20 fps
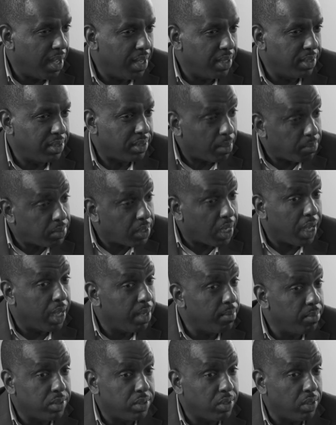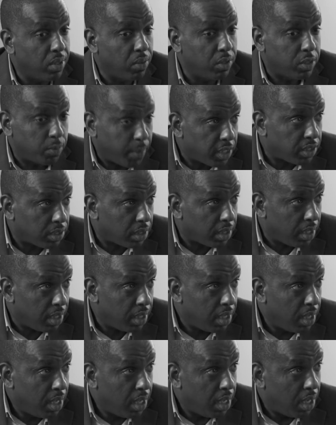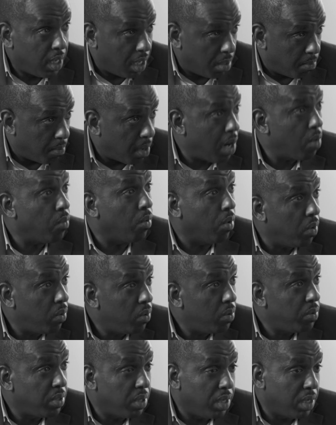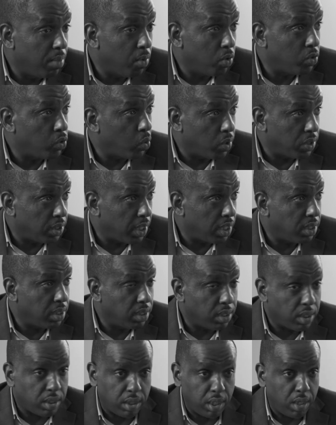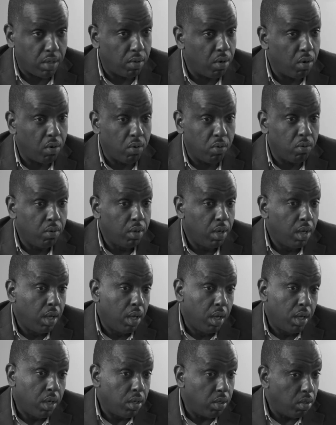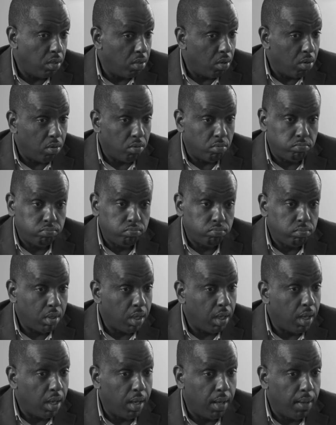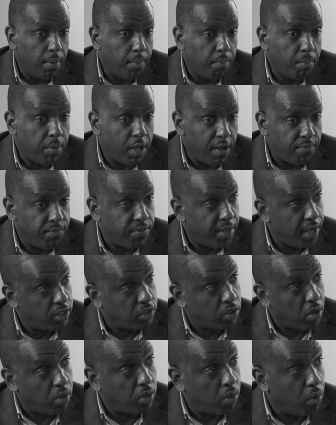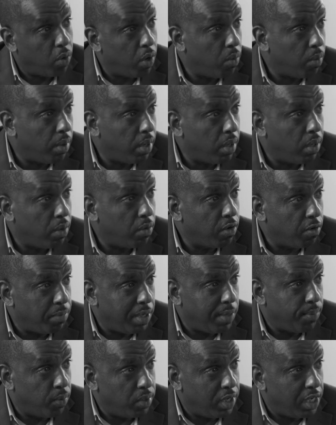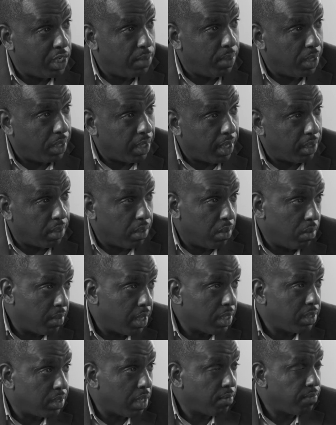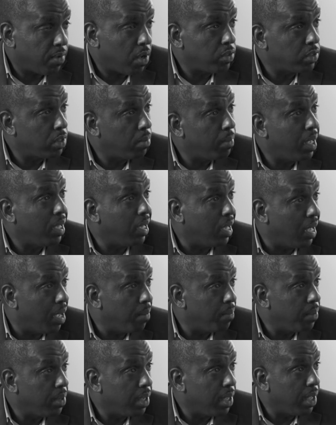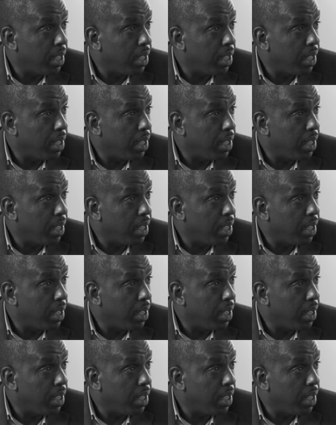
And sometimes, you know, especially in my role in most organizations, the COO, you know, if things aren't going well, if people need to be let go, that falls on my lap.